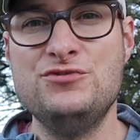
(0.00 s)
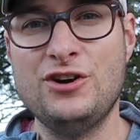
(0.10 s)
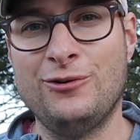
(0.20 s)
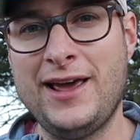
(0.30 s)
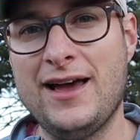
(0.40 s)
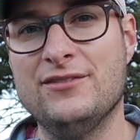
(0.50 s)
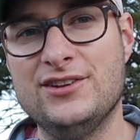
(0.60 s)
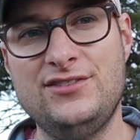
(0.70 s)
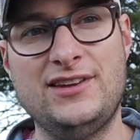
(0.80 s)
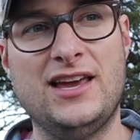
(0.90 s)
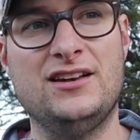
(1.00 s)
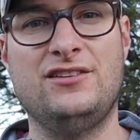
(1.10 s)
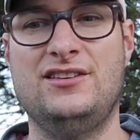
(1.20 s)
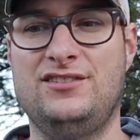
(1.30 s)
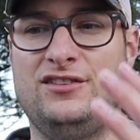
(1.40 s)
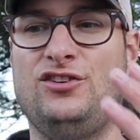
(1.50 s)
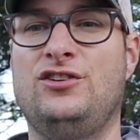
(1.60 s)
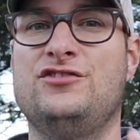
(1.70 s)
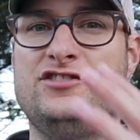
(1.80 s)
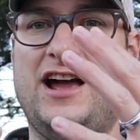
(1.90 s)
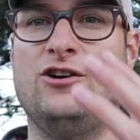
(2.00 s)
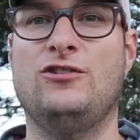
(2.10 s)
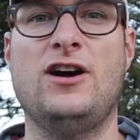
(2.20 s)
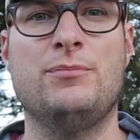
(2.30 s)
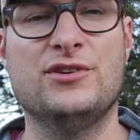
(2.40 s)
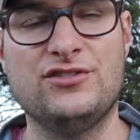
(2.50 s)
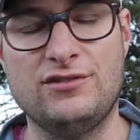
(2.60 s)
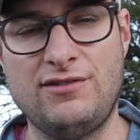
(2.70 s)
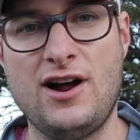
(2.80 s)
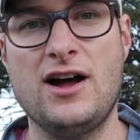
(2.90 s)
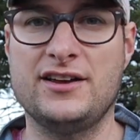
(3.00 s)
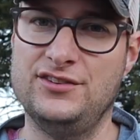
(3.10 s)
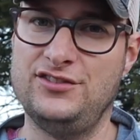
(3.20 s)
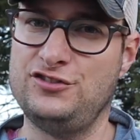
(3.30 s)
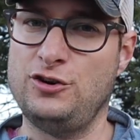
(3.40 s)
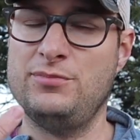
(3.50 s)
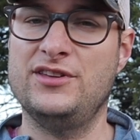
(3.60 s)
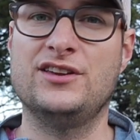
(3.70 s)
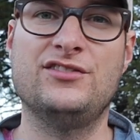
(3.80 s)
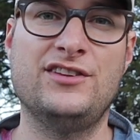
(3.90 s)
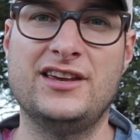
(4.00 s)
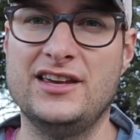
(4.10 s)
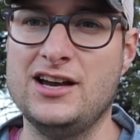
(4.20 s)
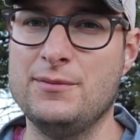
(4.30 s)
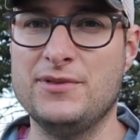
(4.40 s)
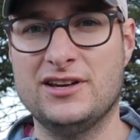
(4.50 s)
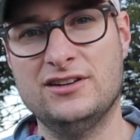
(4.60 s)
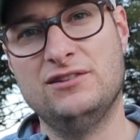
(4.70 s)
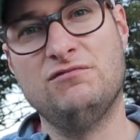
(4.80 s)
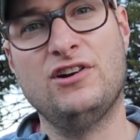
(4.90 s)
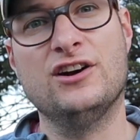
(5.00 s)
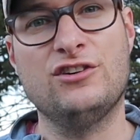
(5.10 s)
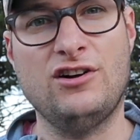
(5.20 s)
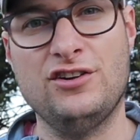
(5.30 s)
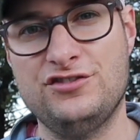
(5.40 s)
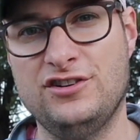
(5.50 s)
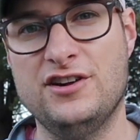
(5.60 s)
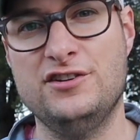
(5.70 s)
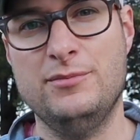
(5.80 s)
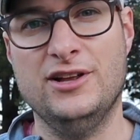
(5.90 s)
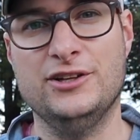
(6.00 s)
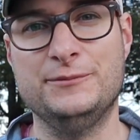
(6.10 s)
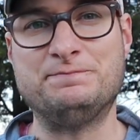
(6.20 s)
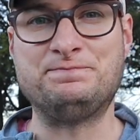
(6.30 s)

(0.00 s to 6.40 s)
don't have in sand are these large outcroppings of rock and sharp things sticking up that could run across your underbelly.